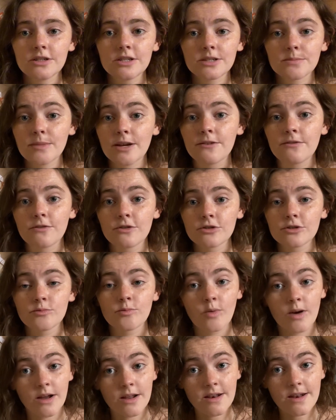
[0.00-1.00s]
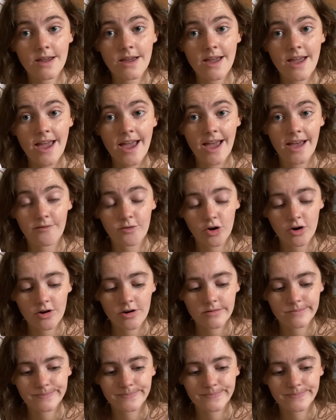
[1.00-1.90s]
It's my first one ever.